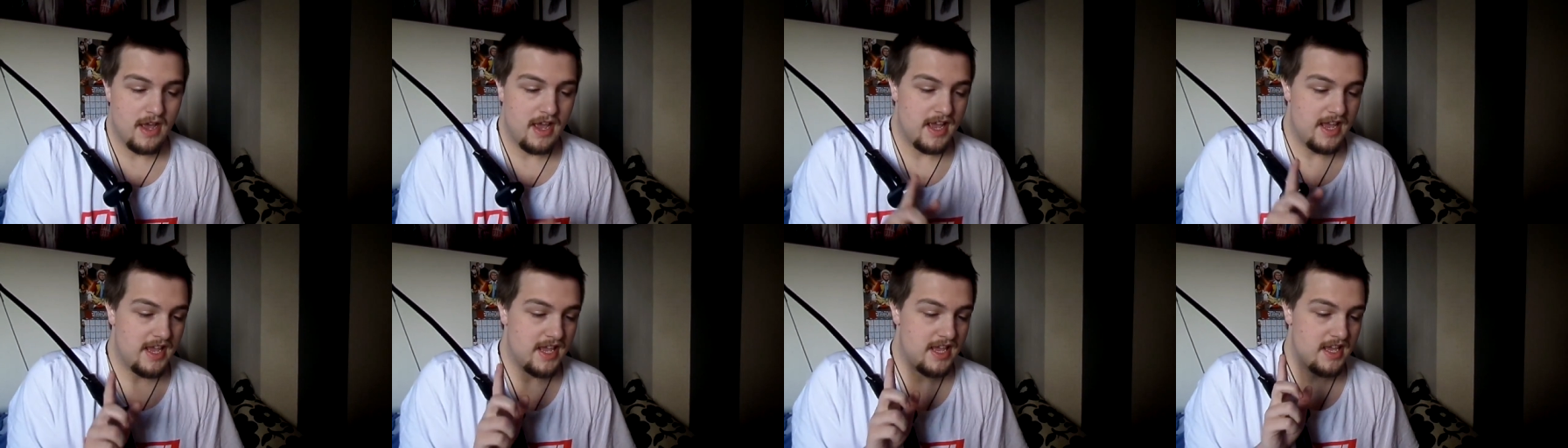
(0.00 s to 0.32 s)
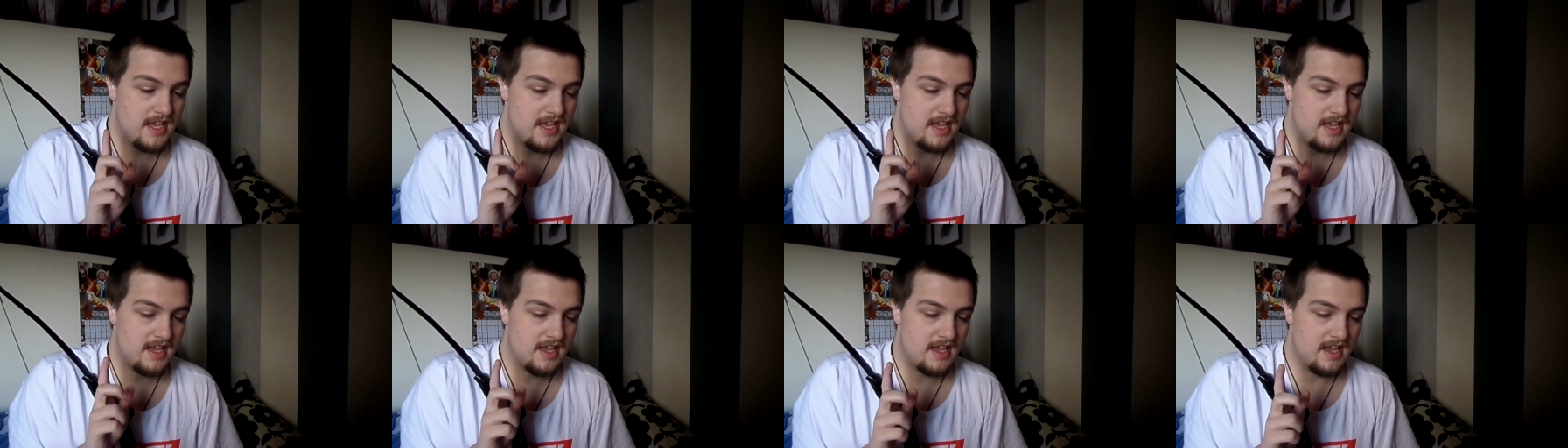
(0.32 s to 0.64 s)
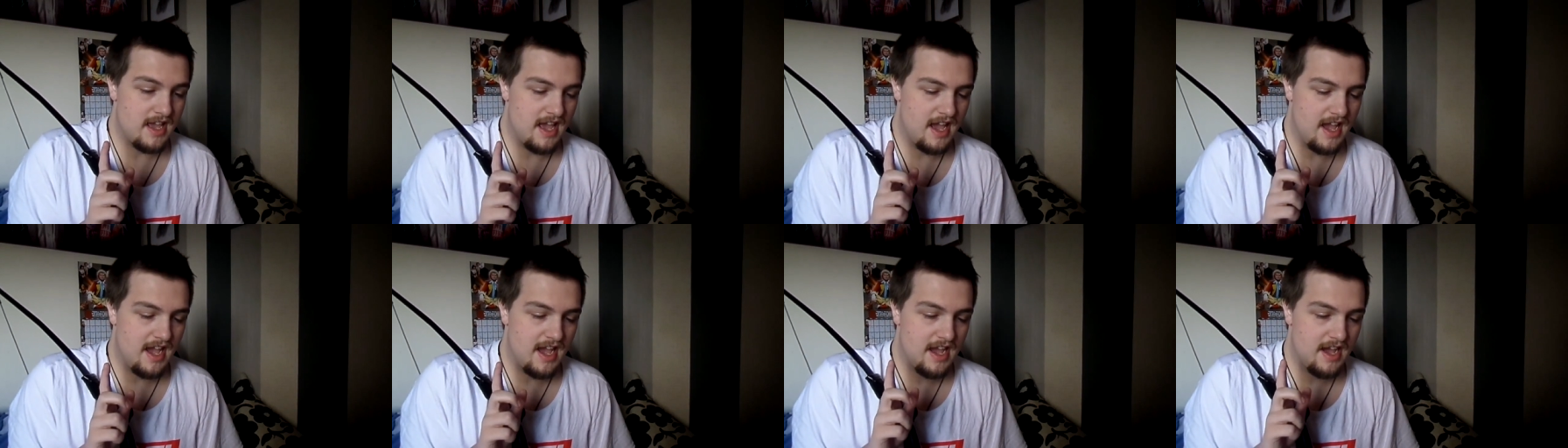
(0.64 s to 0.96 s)

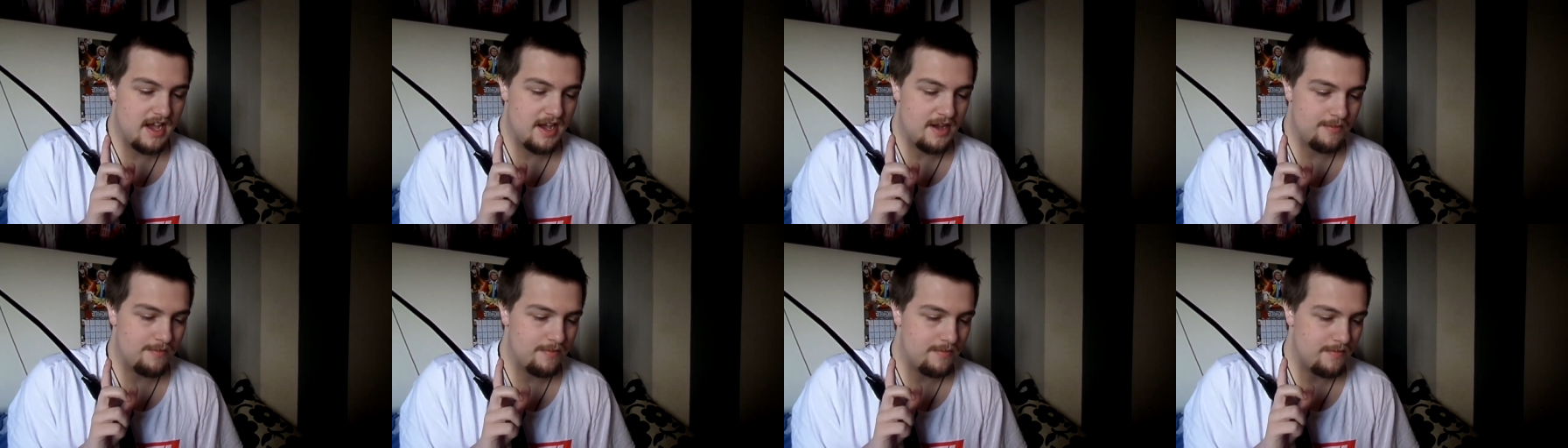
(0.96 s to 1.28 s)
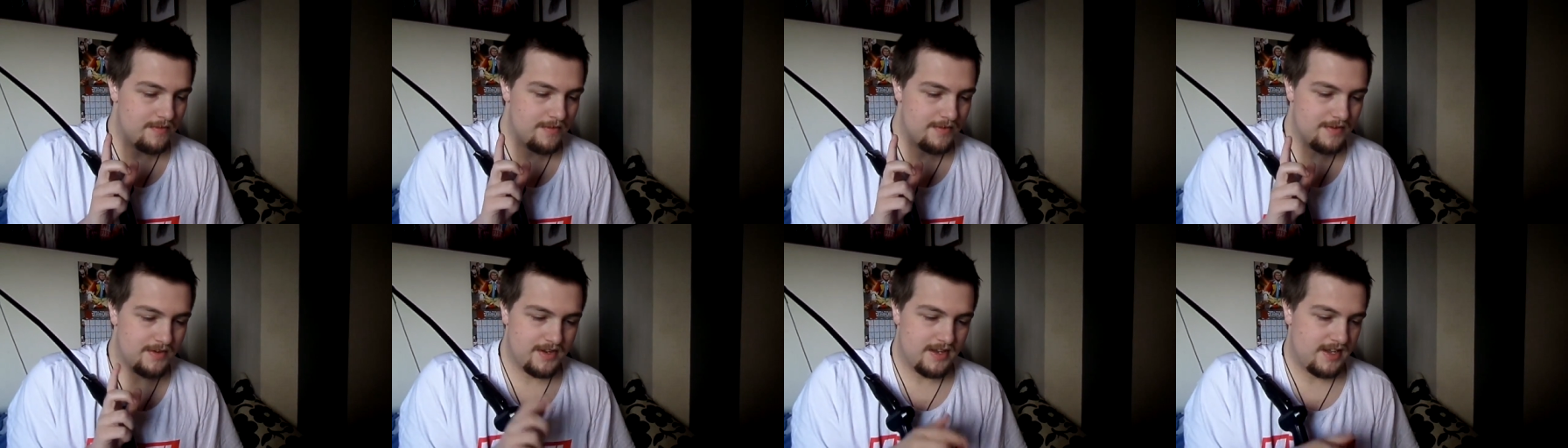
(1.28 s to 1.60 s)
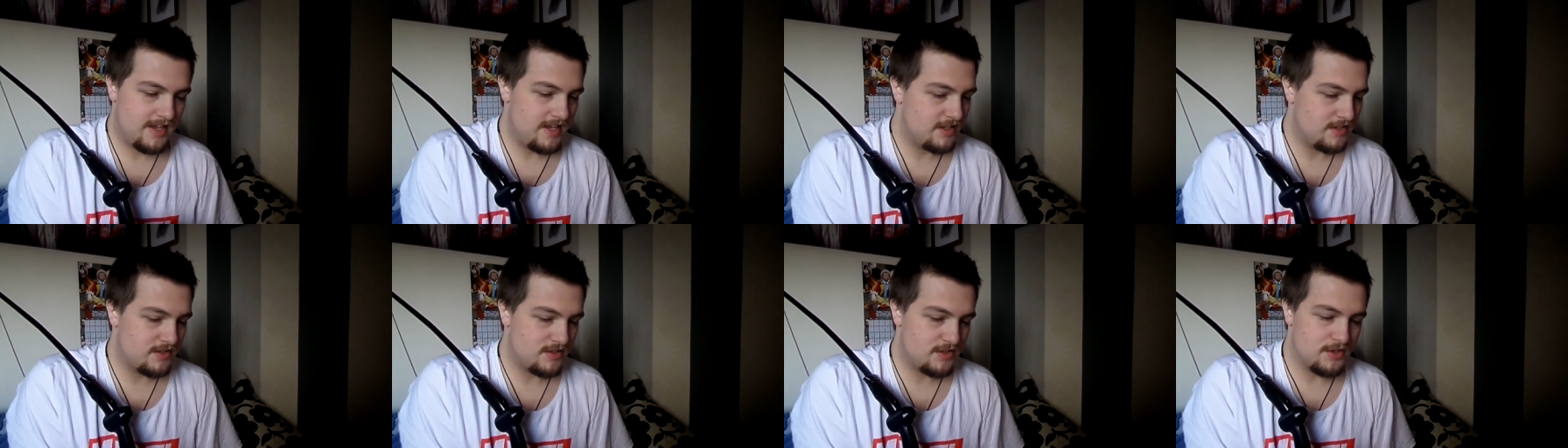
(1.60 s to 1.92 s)
He um.
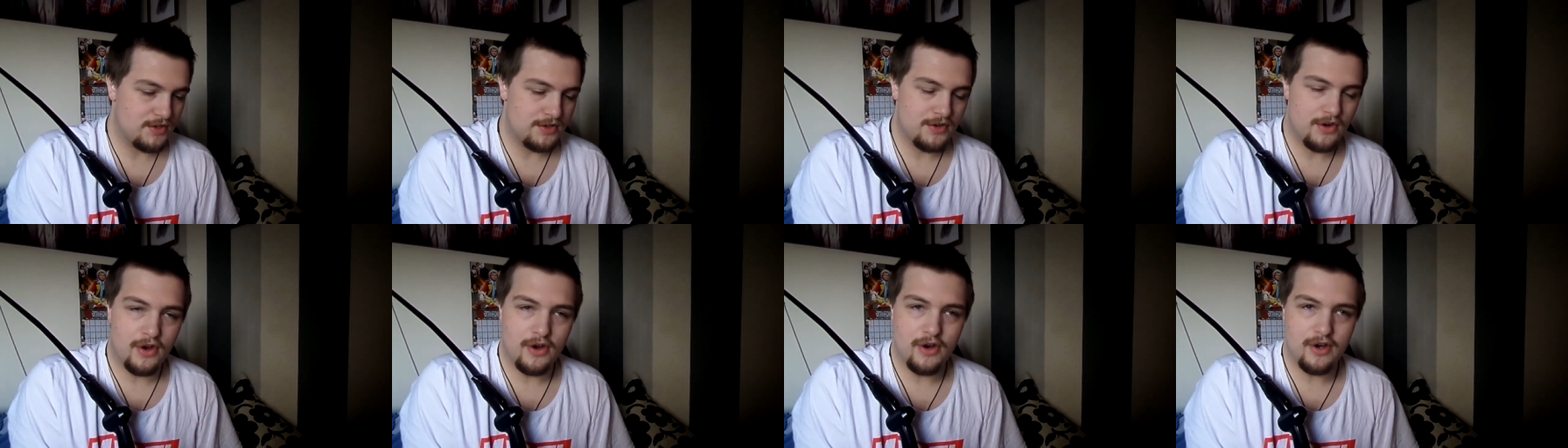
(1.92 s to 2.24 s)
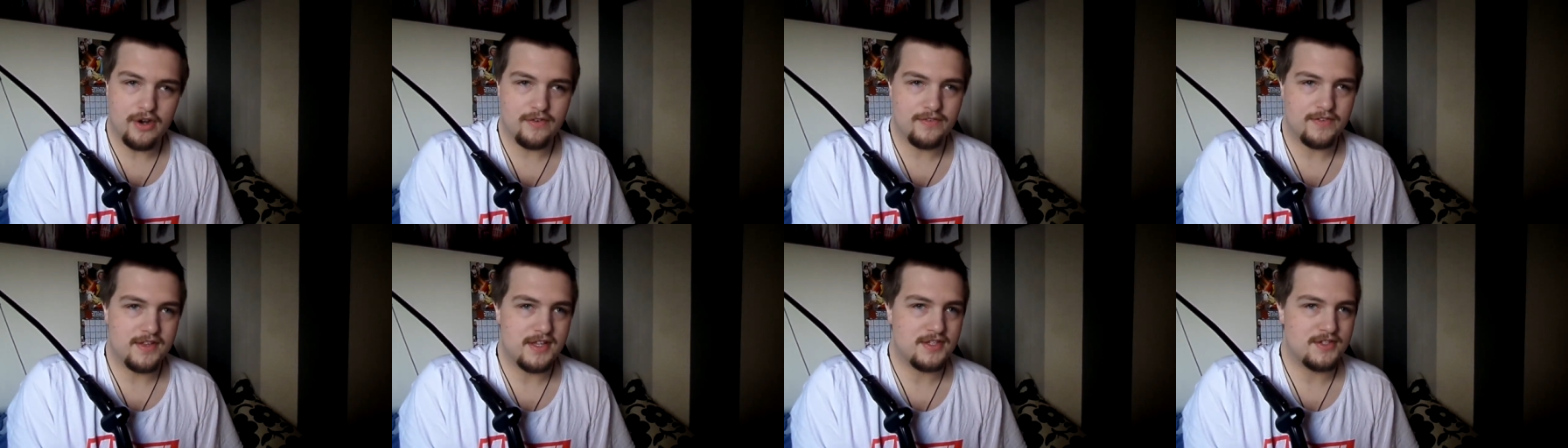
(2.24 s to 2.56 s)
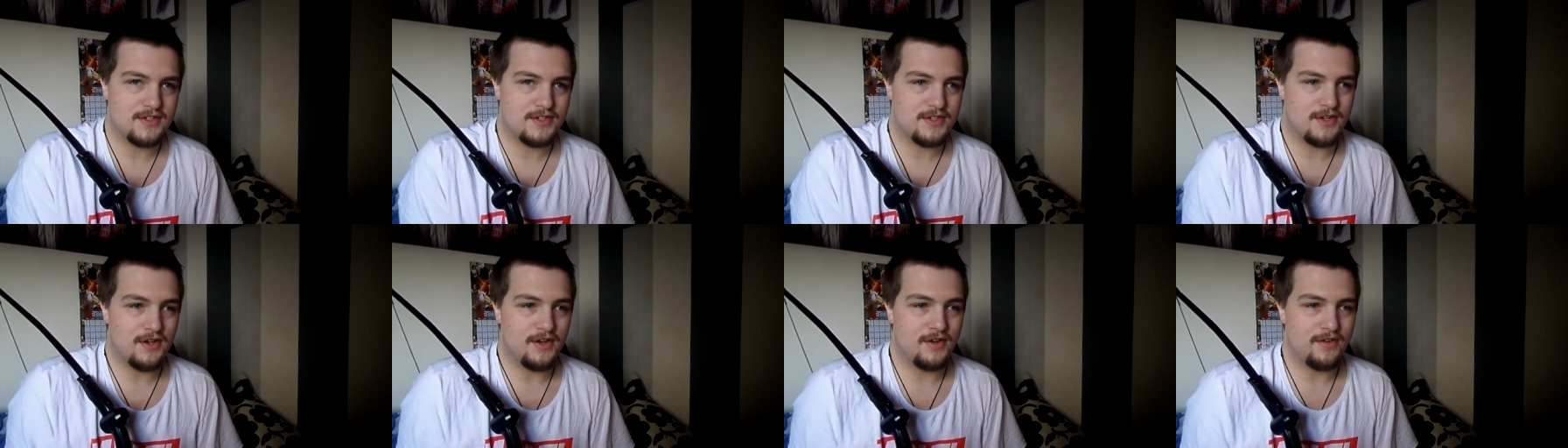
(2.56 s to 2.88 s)
He's done all of this
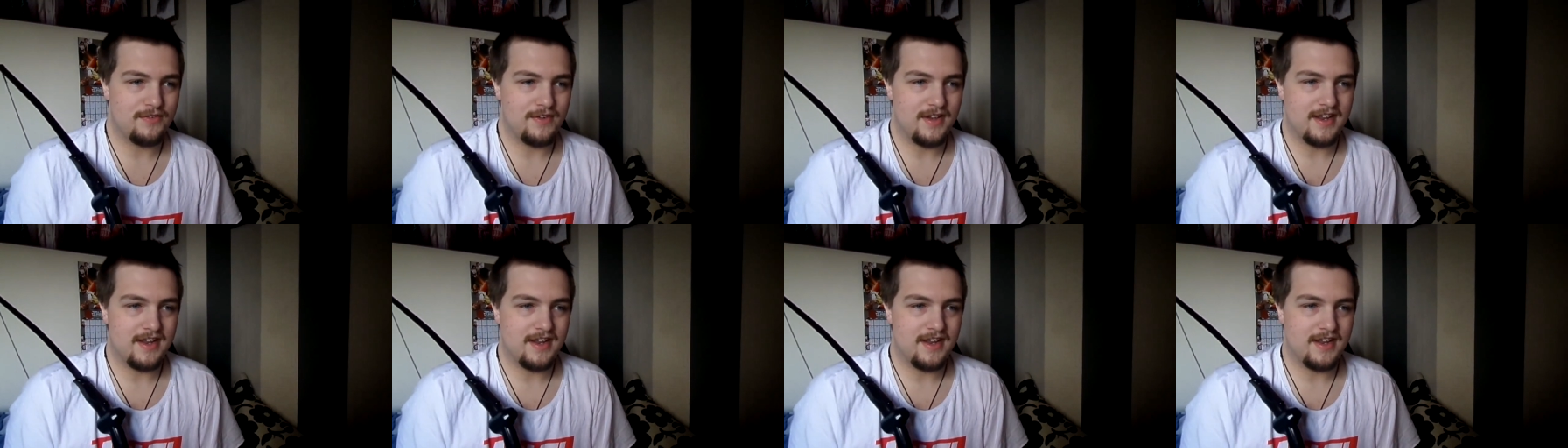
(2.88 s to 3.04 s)
stuff,